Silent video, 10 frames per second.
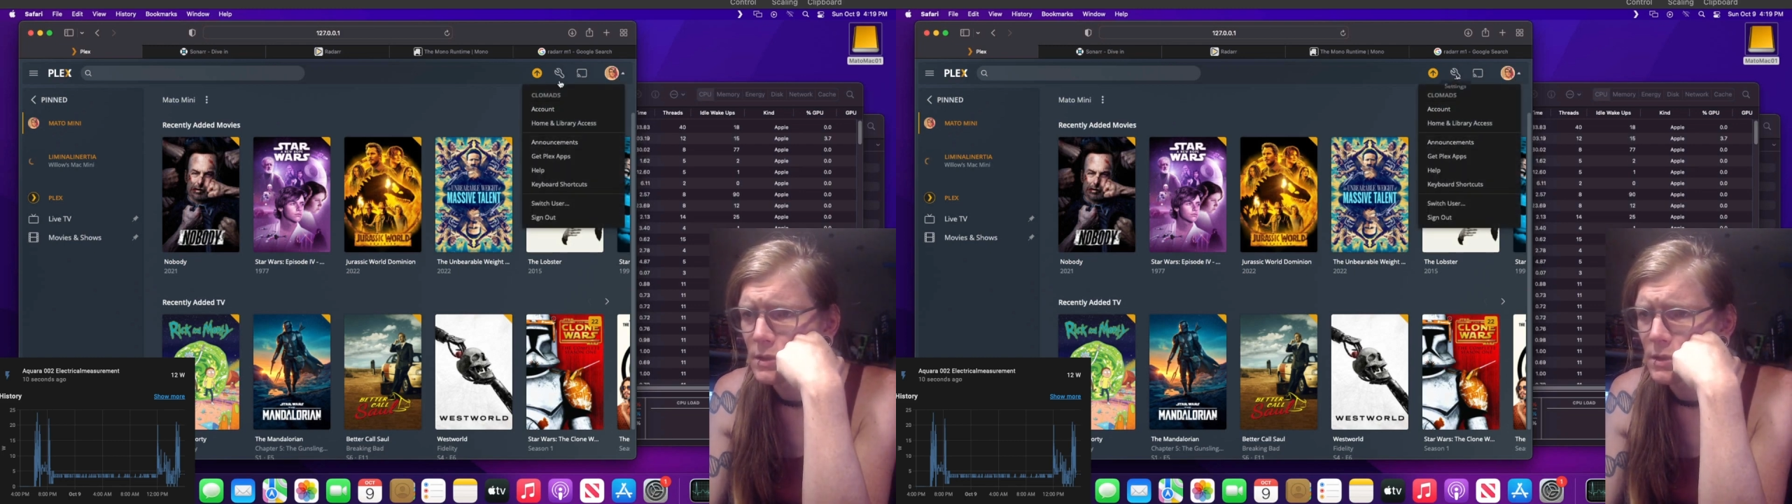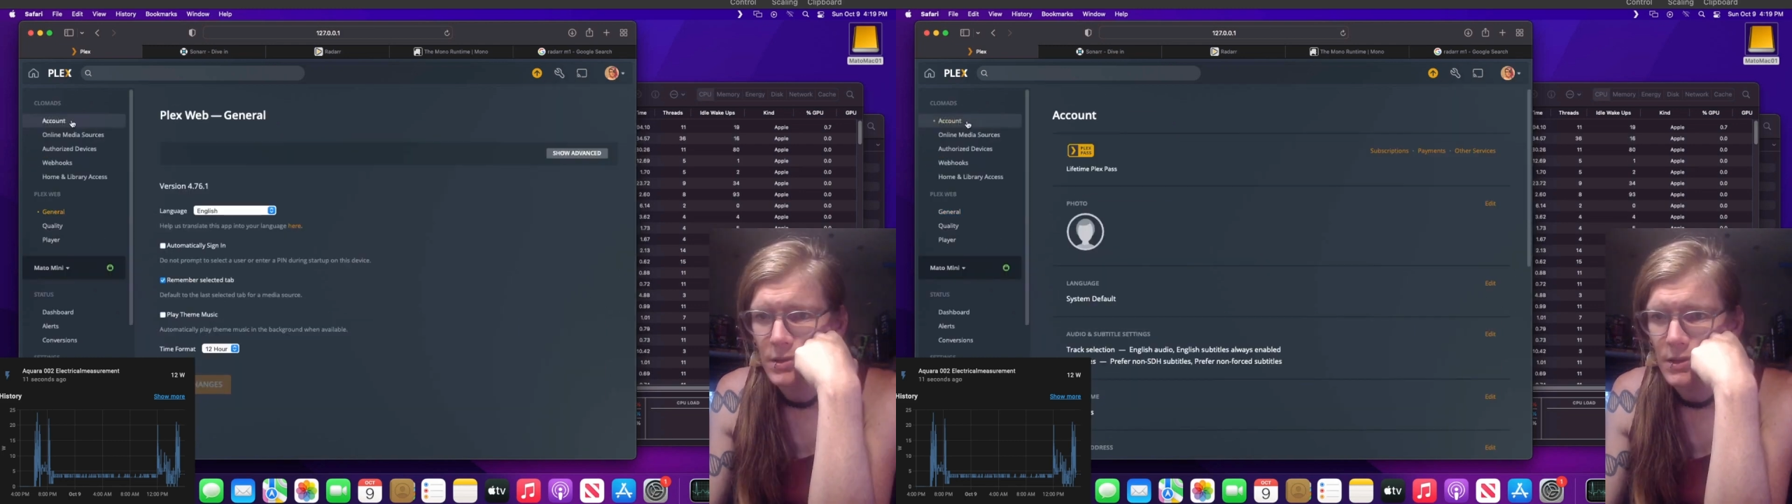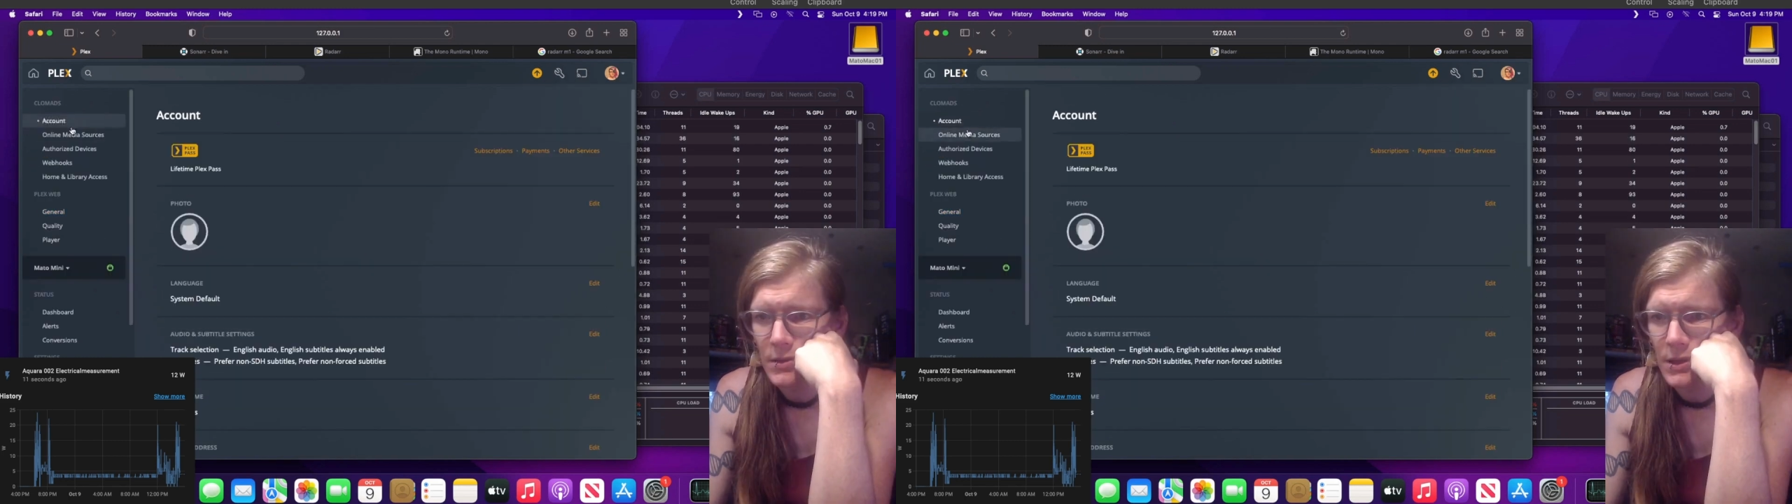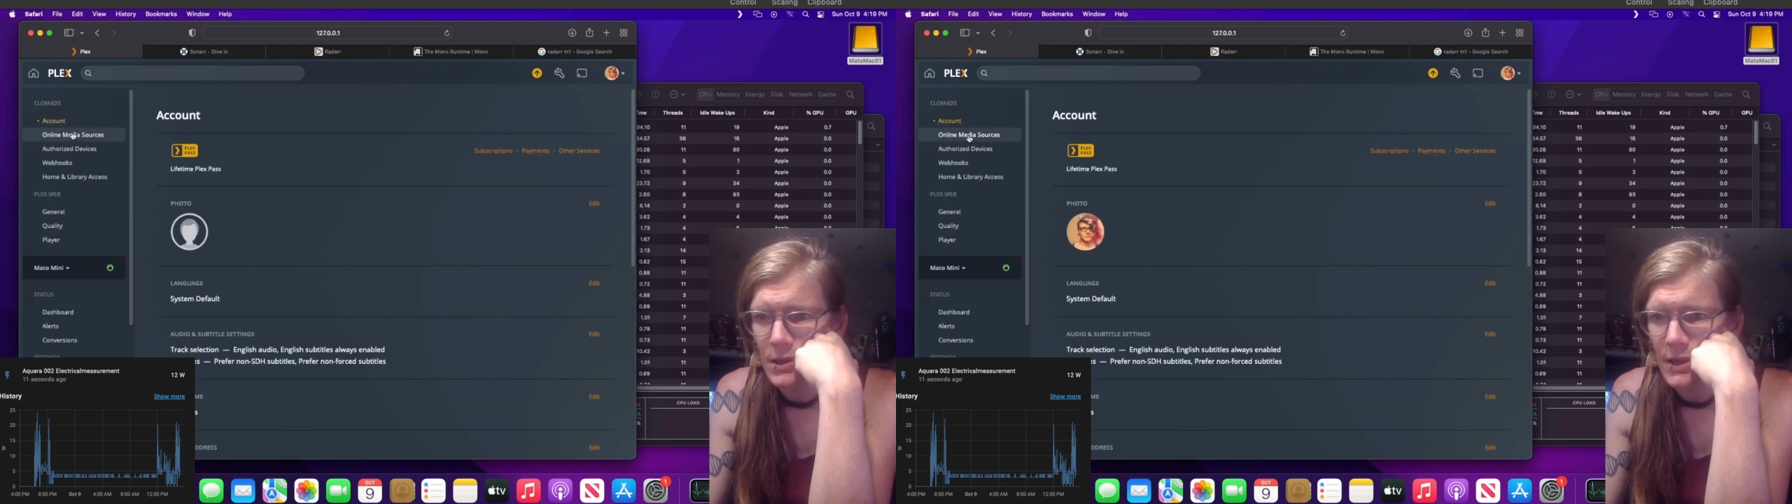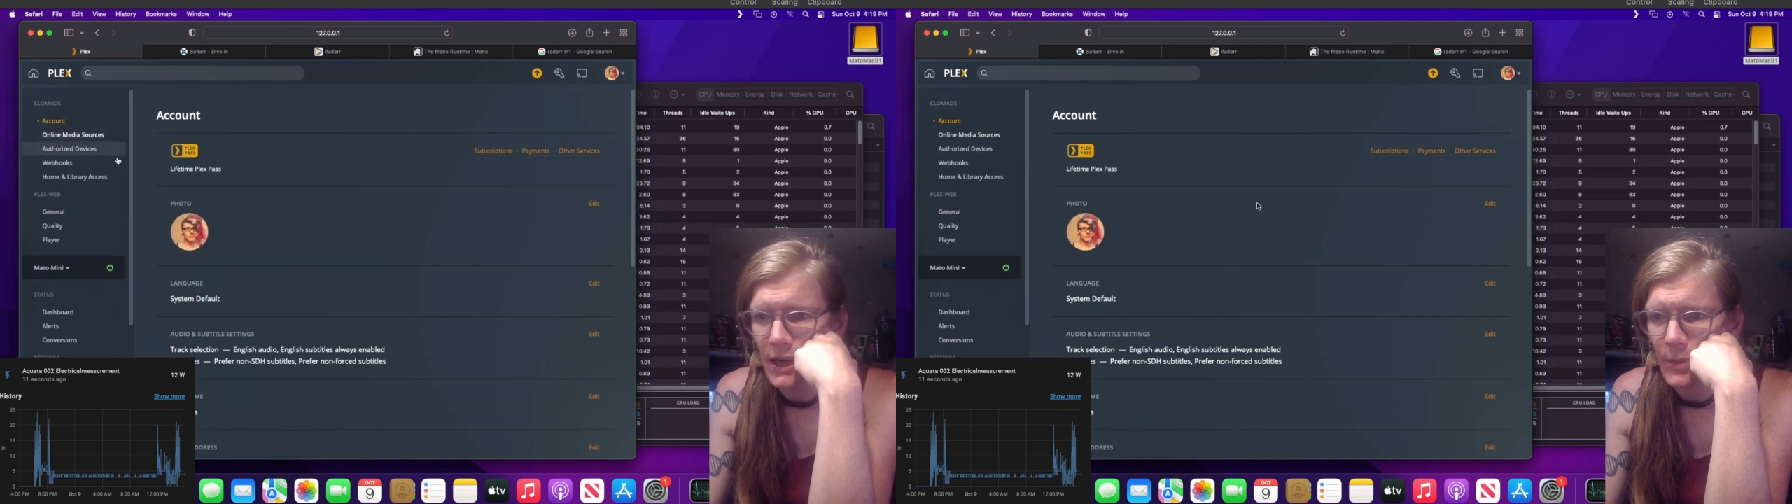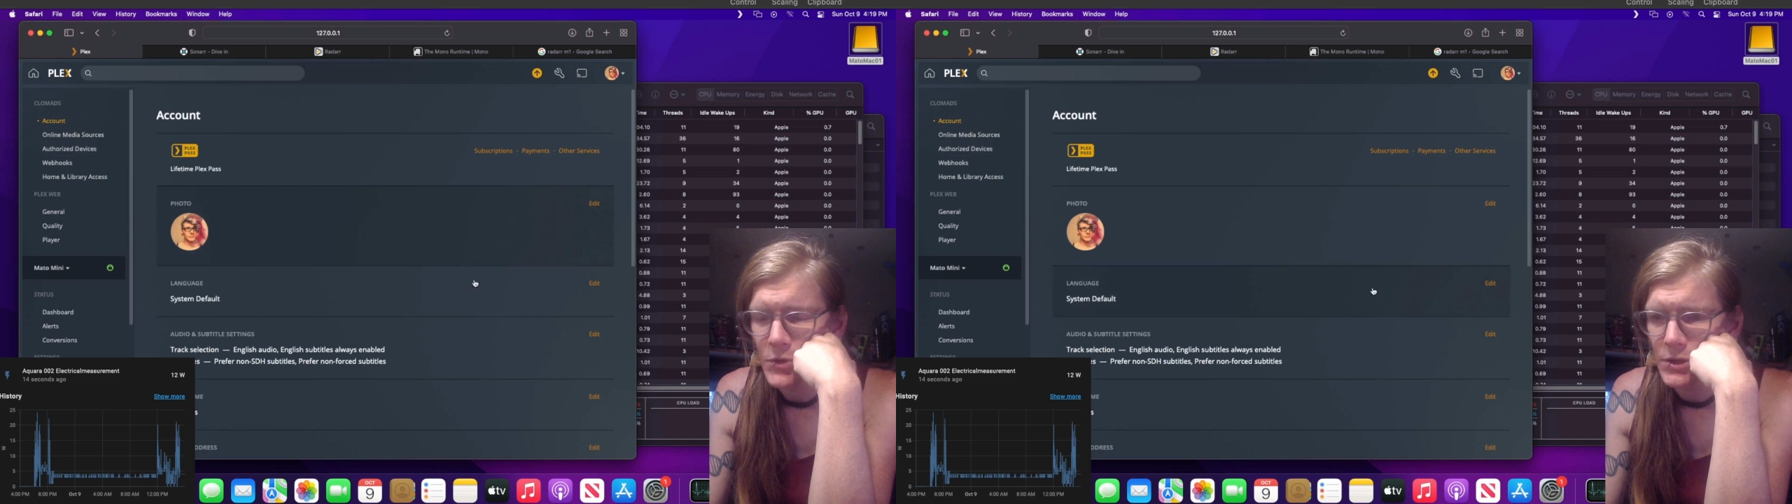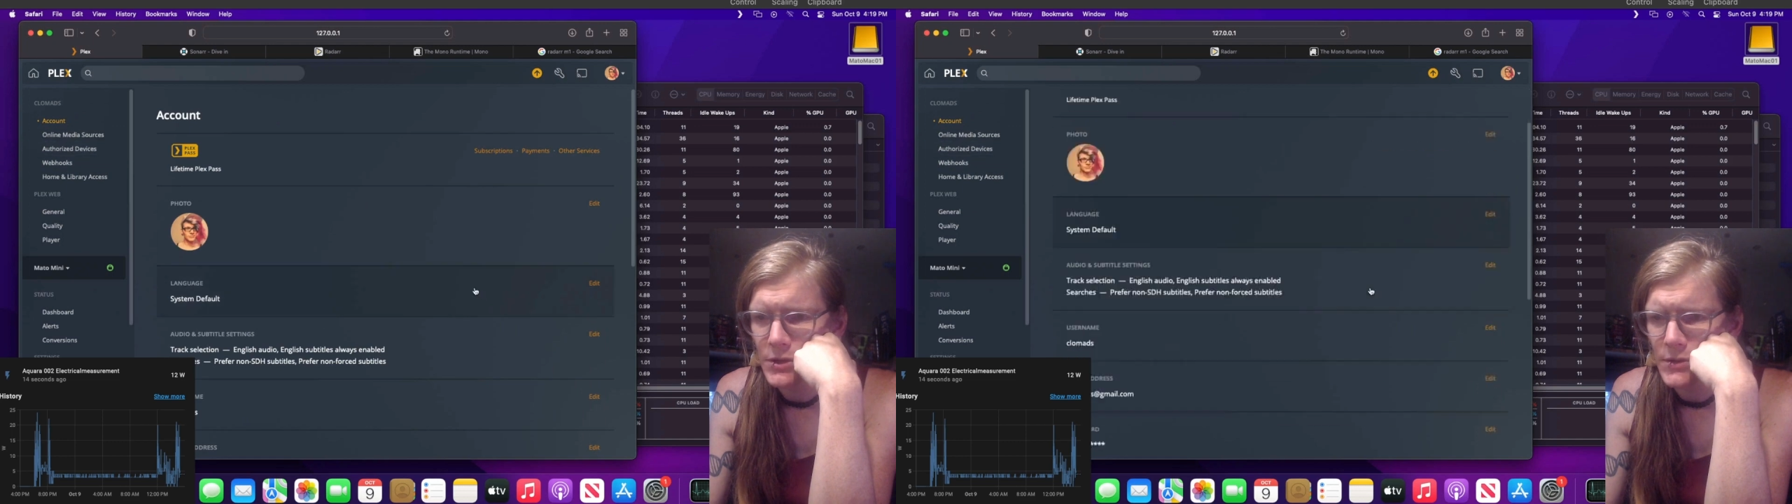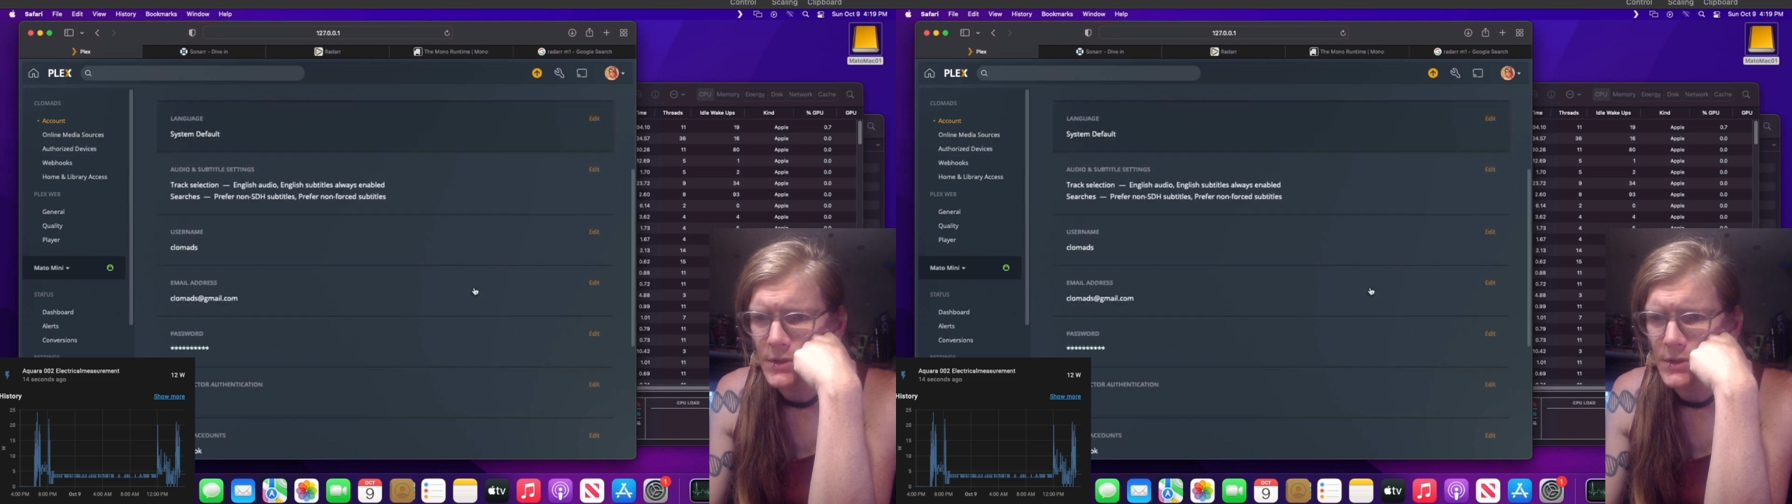See what options